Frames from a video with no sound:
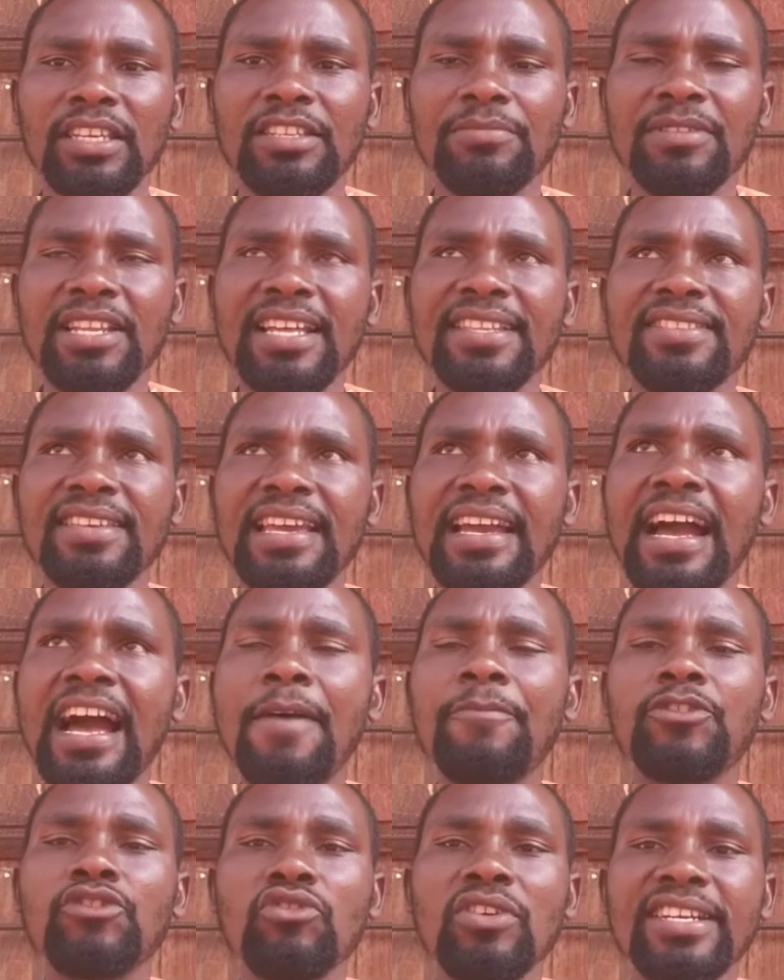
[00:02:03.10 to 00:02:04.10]
That they
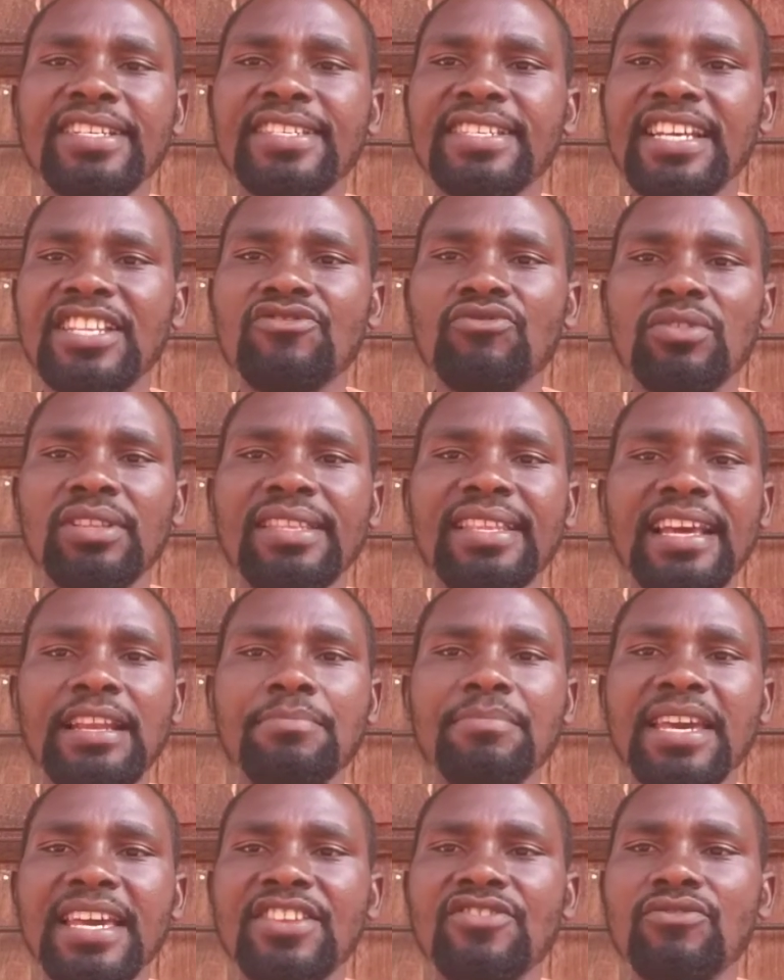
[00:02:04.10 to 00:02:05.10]
have to exchange with the
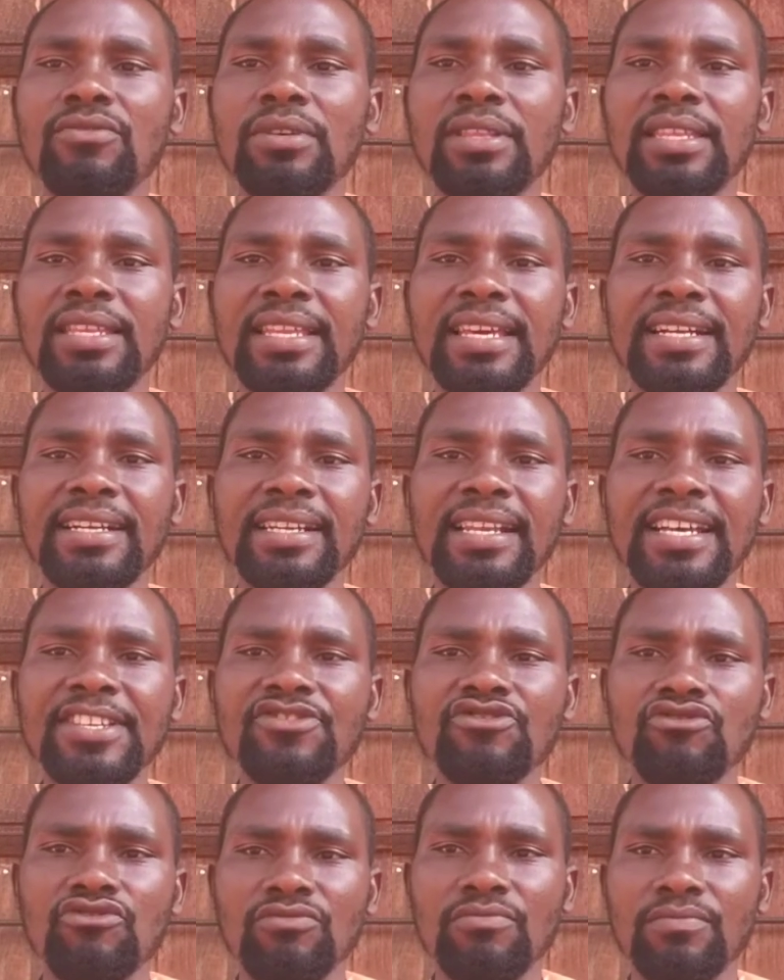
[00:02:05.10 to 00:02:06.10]
menu with the
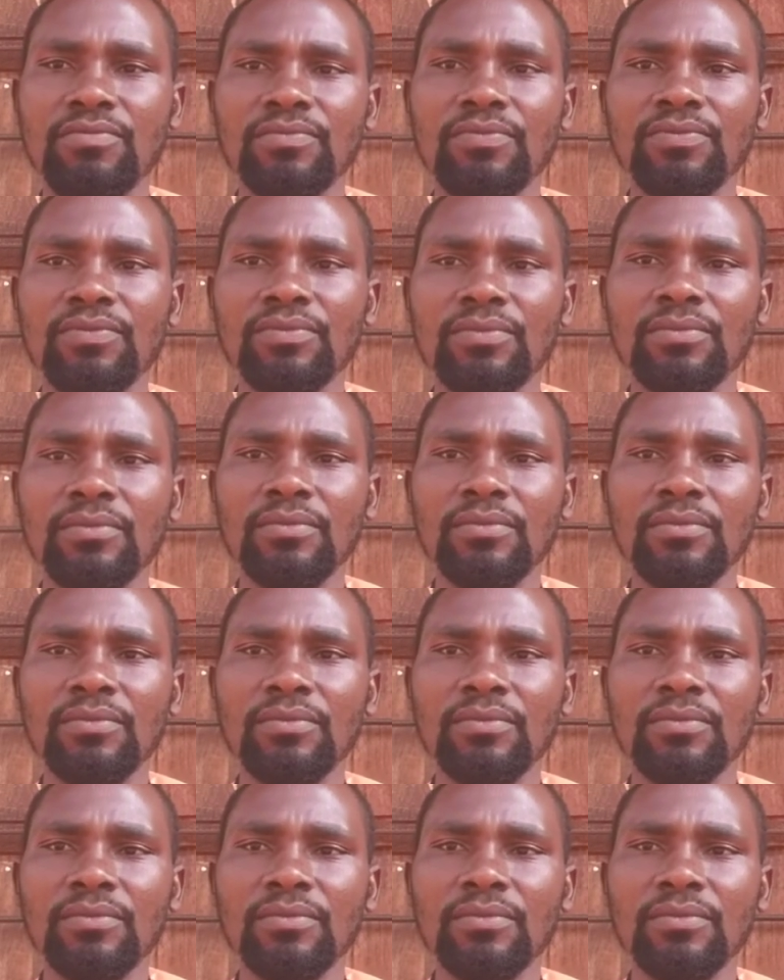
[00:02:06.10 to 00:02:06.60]
classroom.